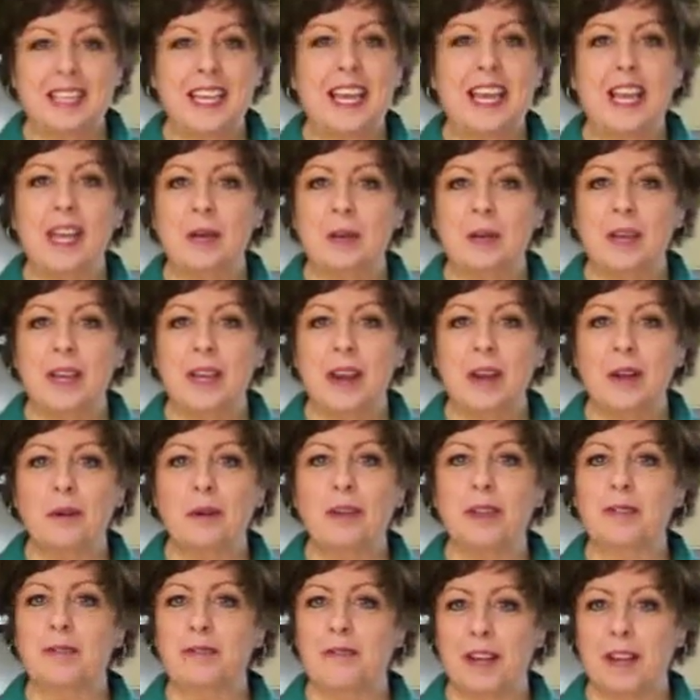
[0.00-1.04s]
here we are with
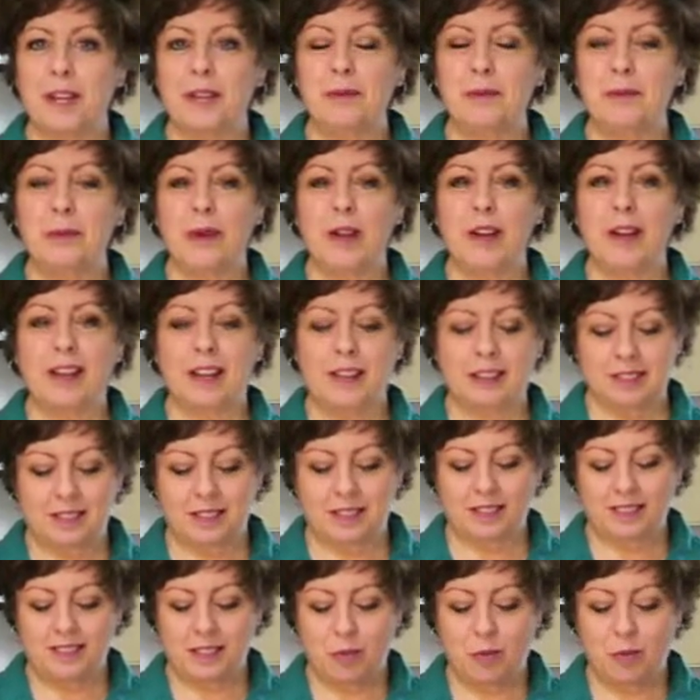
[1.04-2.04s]
the final product.